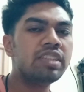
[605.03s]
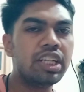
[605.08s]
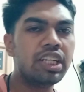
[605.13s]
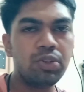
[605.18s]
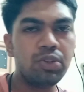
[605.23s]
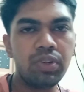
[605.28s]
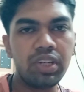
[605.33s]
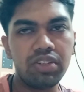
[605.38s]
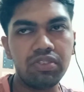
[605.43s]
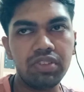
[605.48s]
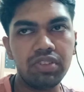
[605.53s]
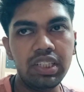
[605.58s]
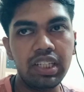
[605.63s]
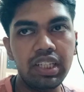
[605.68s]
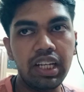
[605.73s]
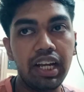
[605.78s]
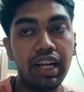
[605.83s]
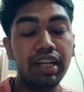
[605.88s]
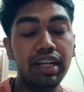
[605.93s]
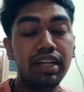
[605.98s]
that you can read.
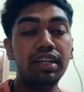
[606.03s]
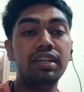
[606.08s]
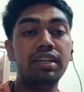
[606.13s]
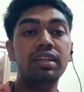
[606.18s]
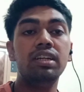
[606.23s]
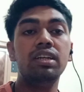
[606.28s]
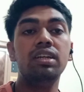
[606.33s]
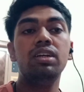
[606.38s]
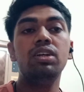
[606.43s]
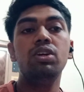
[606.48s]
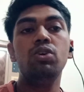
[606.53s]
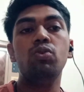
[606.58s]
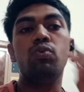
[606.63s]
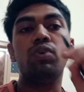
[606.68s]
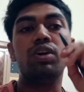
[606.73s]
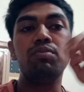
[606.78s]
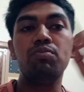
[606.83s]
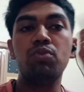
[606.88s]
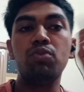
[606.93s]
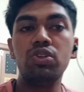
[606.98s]
And
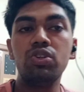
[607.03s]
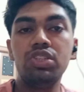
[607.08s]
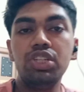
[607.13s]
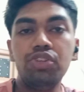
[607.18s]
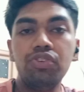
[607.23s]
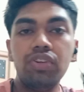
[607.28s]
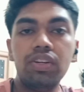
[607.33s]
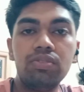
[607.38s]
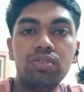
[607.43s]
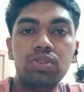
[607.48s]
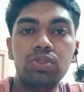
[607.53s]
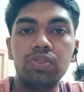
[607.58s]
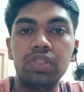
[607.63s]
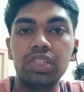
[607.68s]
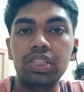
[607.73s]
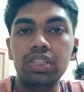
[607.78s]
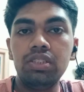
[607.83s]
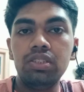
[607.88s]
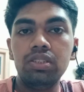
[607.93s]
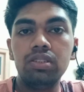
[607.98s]
one more thing you have to
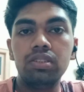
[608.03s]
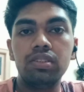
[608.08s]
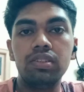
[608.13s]
read